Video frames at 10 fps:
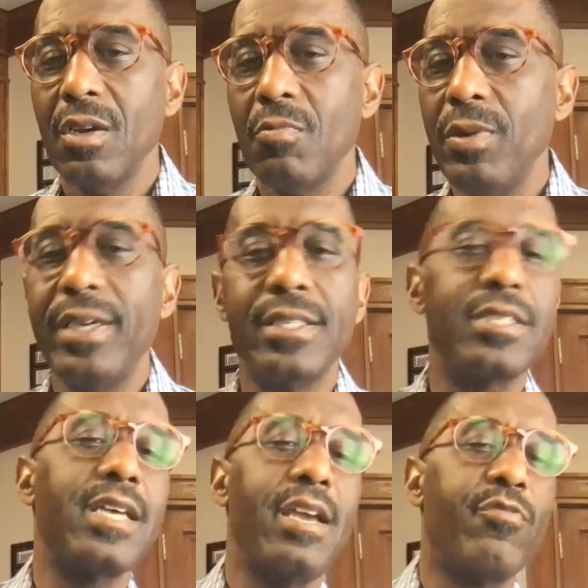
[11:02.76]
we get
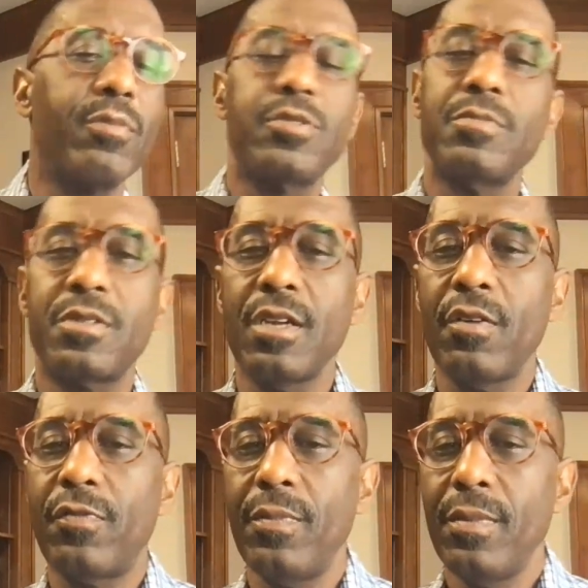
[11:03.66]
saved from some
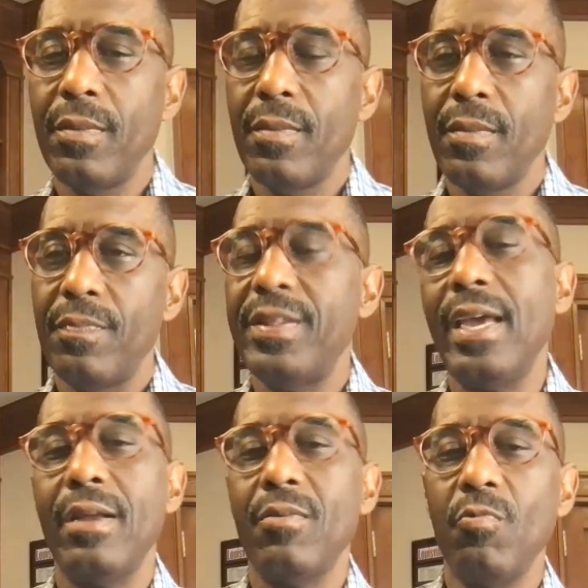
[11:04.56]
stuff
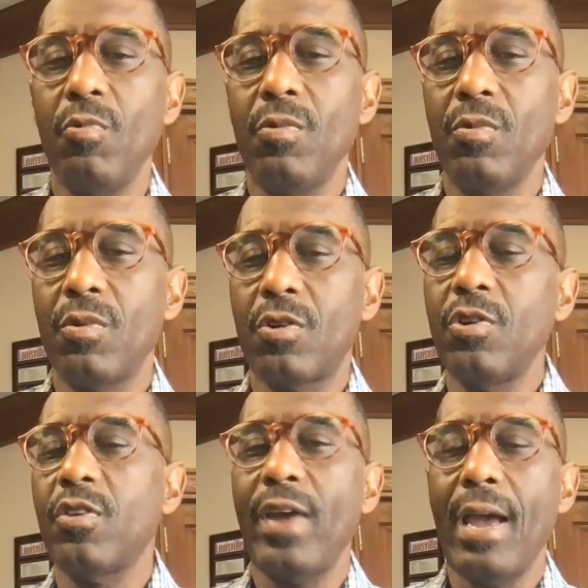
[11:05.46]
that could
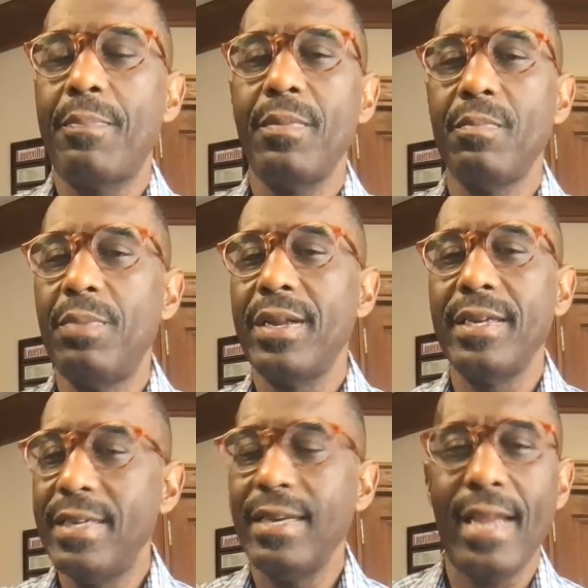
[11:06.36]
have happened, but it
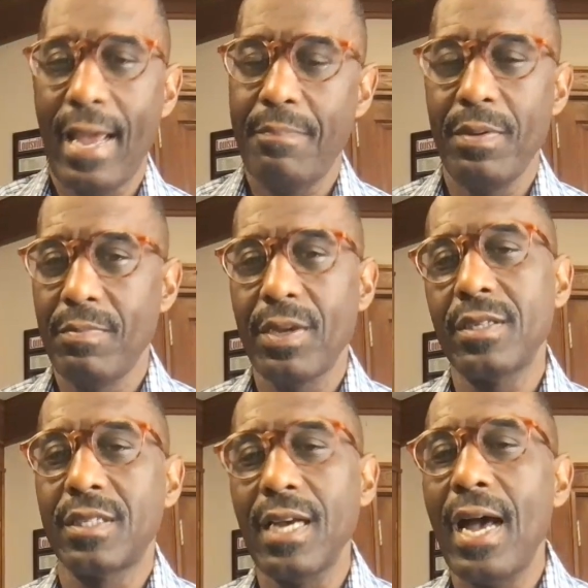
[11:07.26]
didn't happen
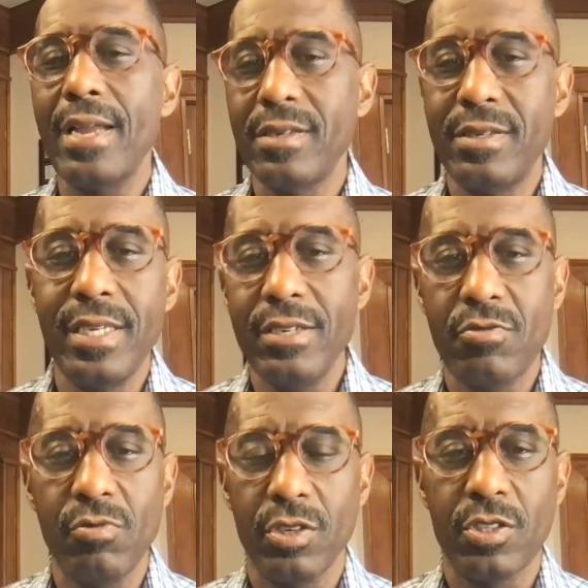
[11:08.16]
because God
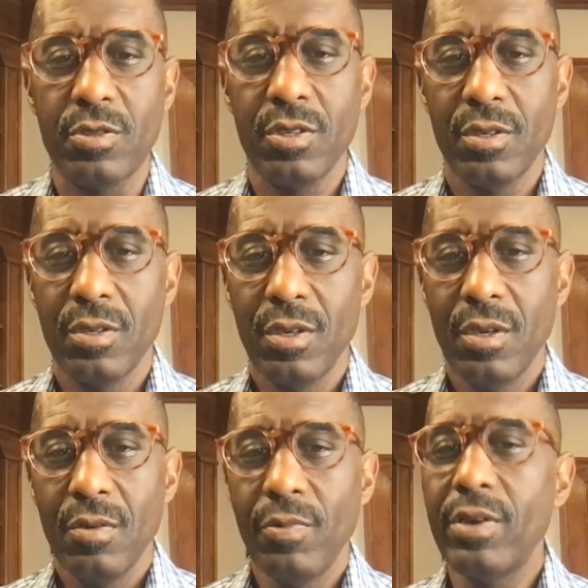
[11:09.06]
detoured us.
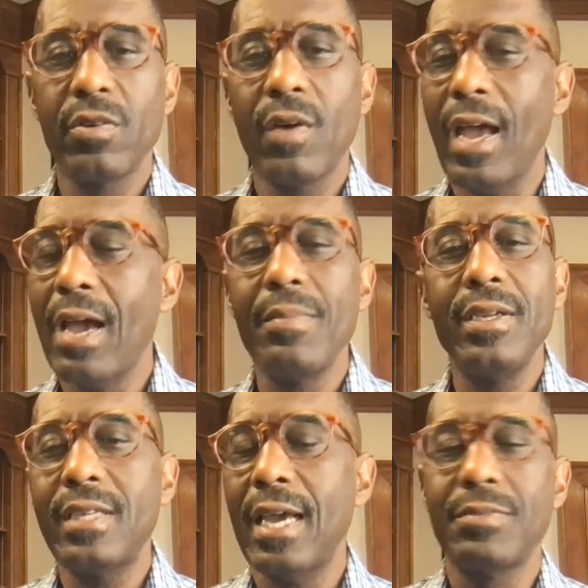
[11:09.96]
We don't know how many
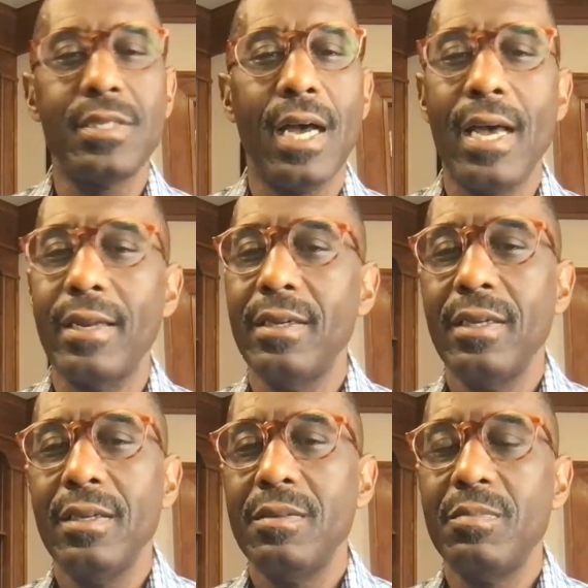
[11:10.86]
times God
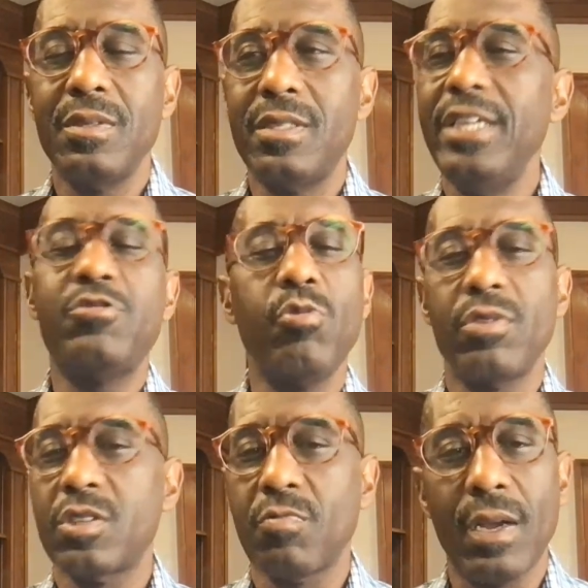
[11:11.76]
detoured
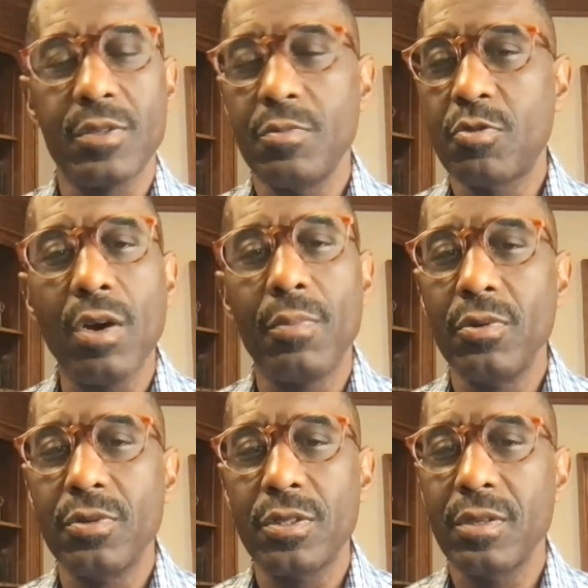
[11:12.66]
us around some
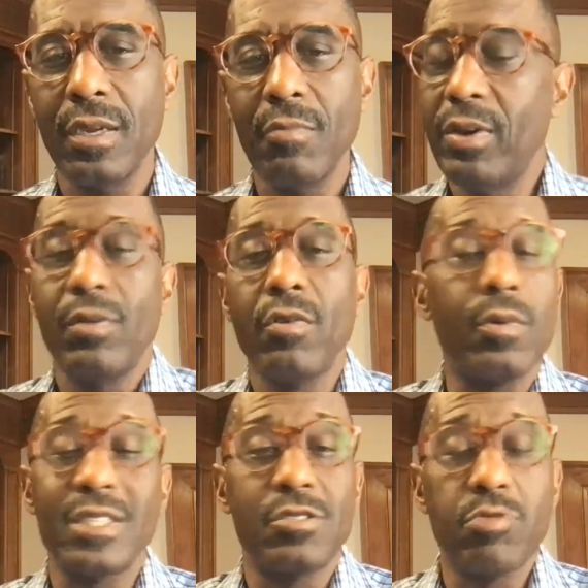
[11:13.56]
troubles. We don't know
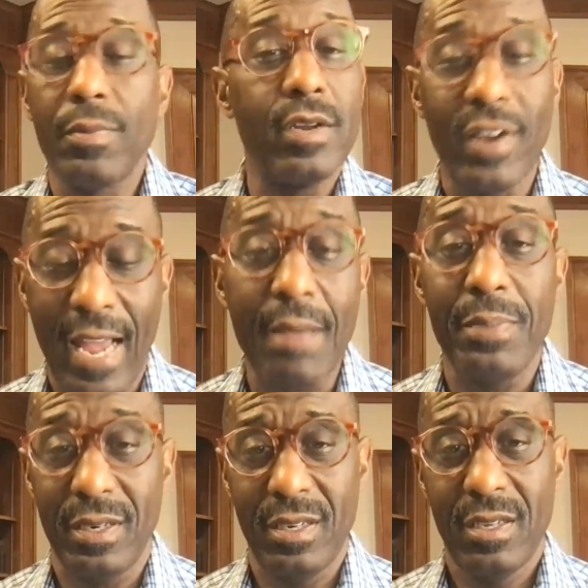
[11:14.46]
because the trouble never
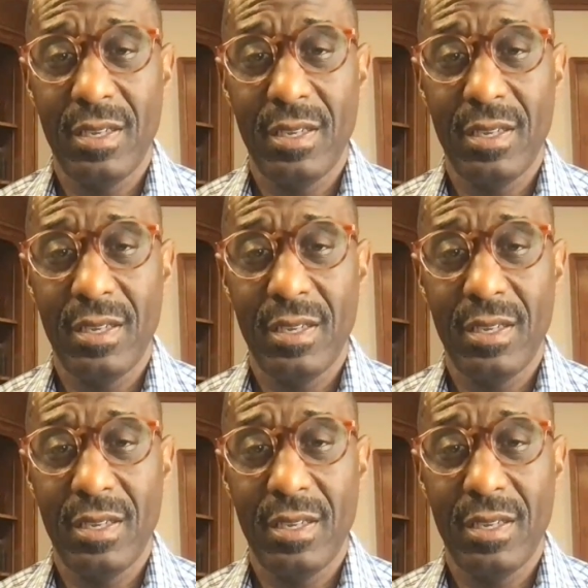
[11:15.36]
happened.